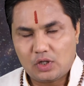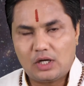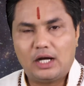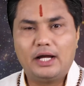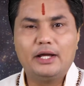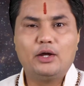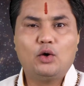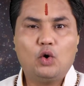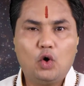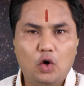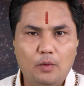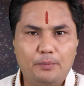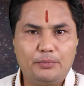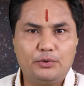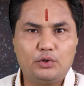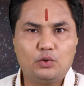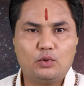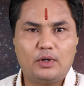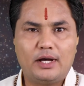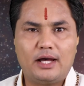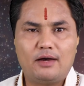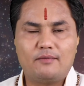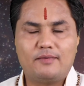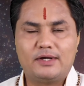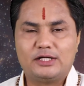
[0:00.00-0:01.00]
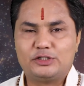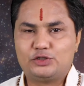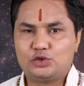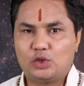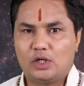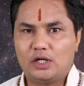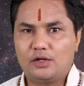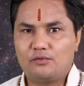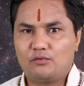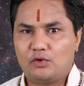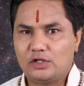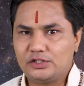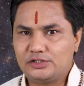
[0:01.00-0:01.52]
I hope you have
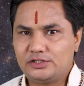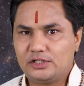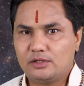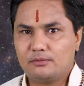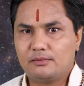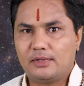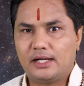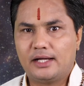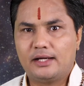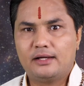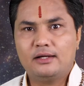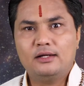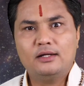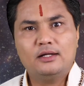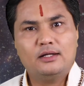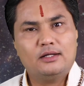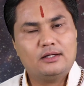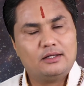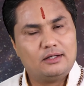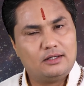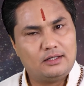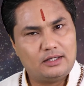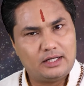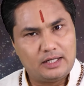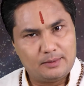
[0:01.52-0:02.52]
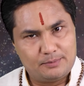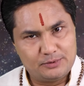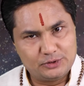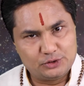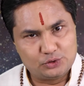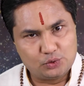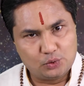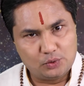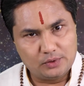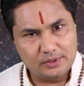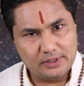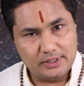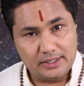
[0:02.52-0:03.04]
enjoyed watching my uh,
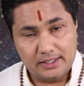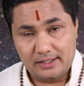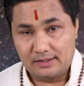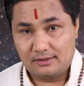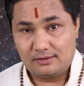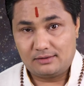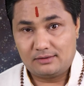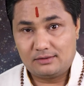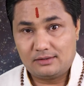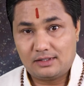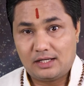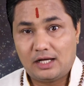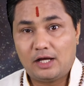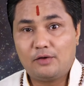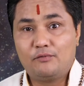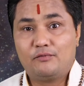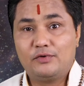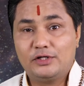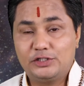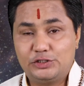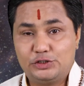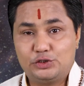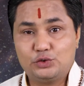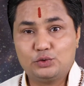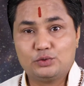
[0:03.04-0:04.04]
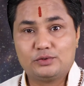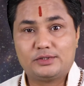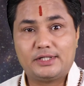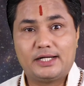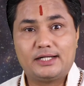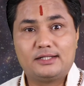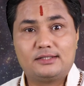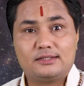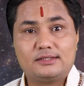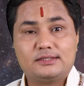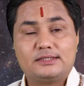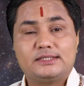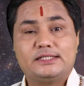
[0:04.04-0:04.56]
episode and I wish you
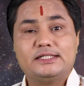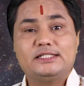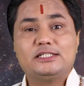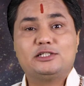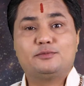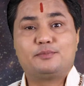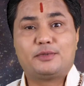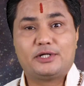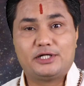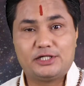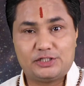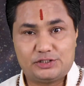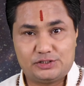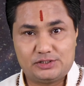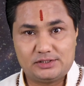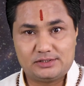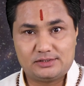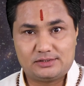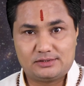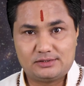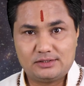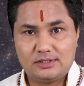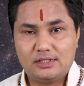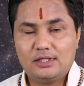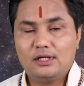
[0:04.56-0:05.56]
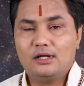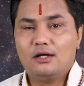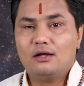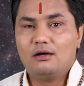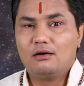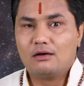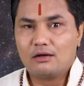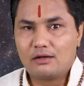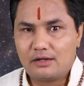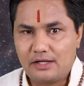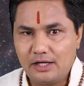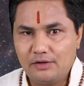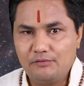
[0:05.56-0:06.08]
that these predictions
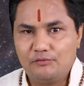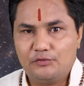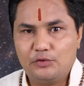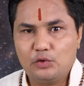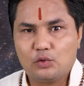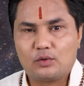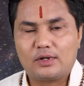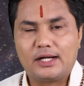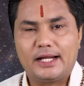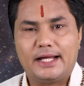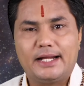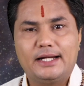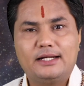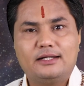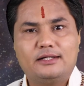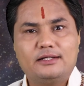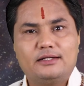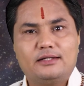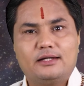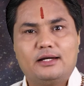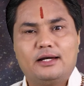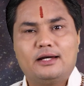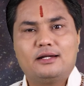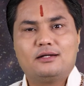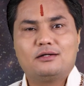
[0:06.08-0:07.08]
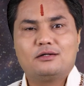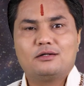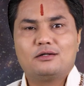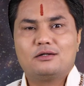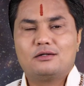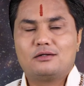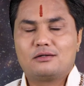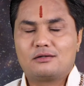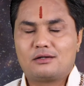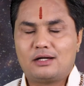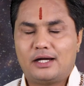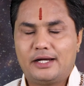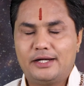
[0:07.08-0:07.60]
give you clarity and
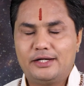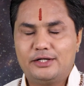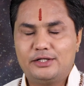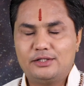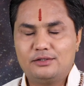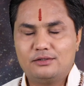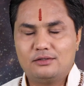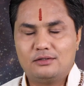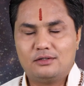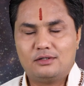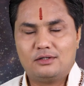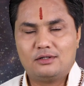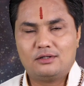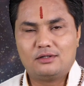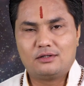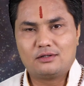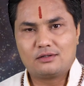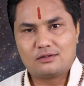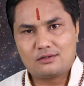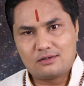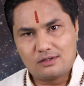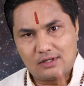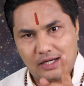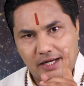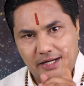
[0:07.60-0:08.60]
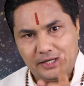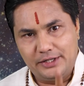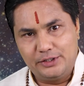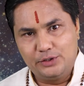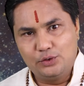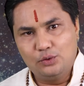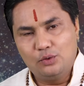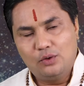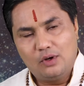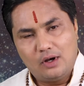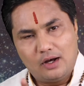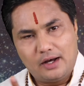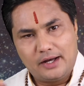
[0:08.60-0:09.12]
guide, uh, guide
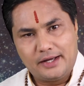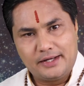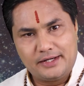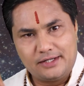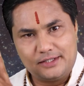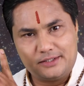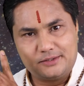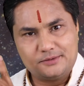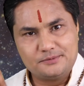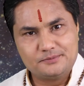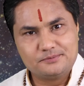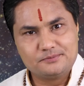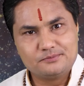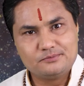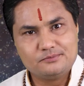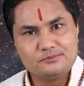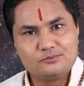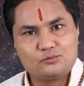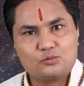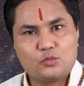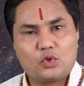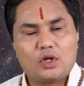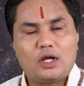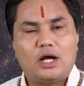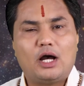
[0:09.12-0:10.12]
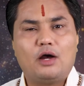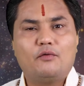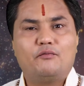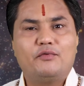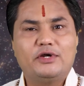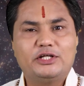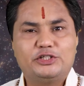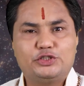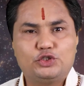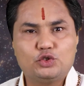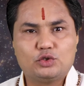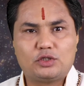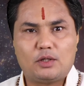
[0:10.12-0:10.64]
you ahead. I
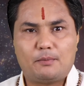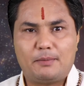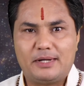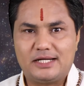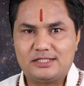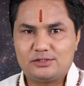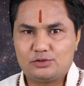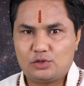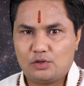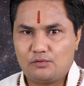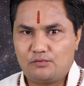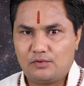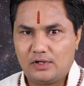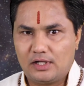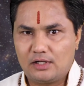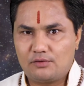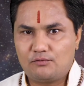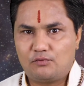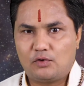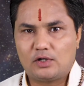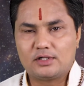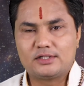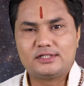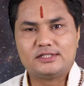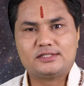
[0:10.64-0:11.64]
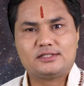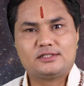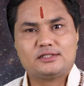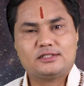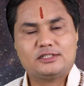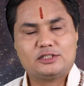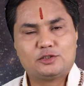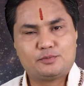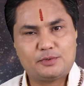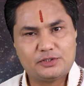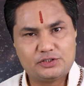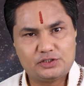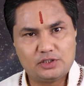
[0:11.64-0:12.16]
wish you the best of luck for this
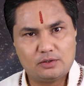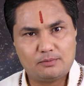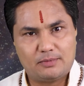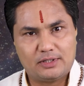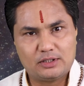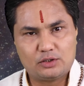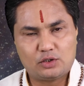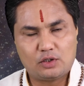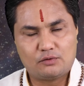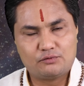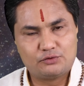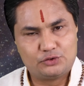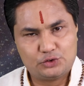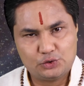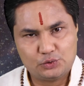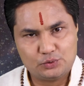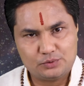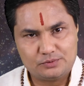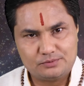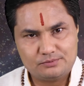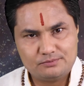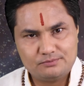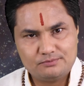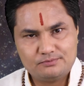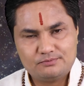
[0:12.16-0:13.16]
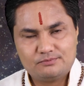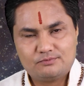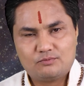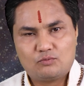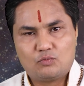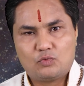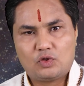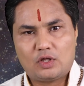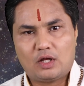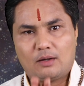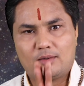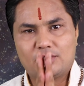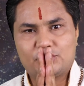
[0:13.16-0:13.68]
special month of June.
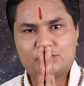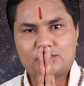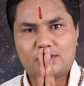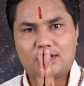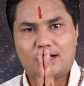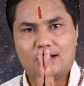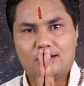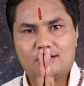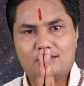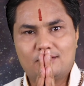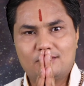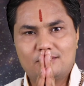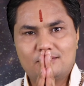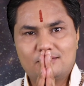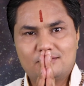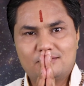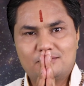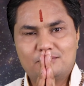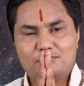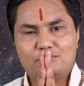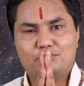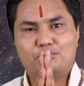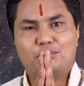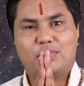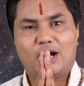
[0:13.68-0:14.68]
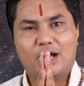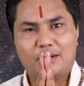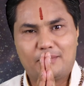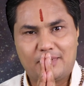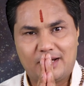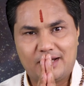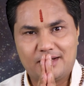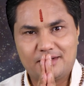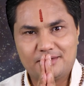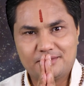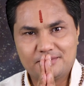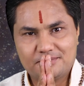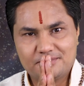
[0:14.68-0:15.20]
Namaskar. Bye
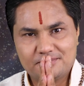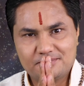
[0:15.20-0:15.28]
bye.